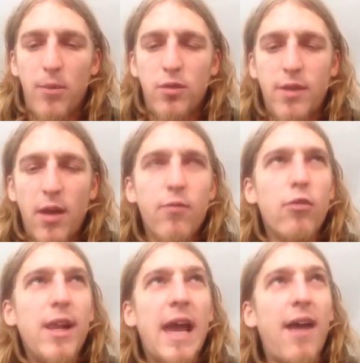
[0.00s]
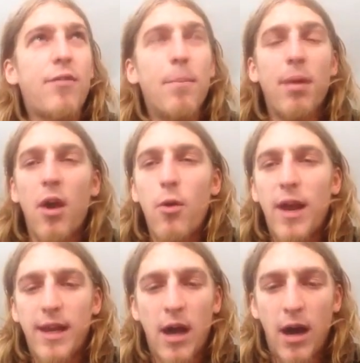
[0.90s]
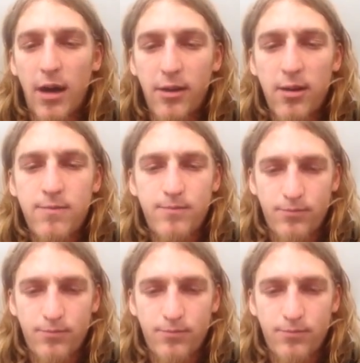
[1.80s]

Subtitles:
You don't really have to blow any harder.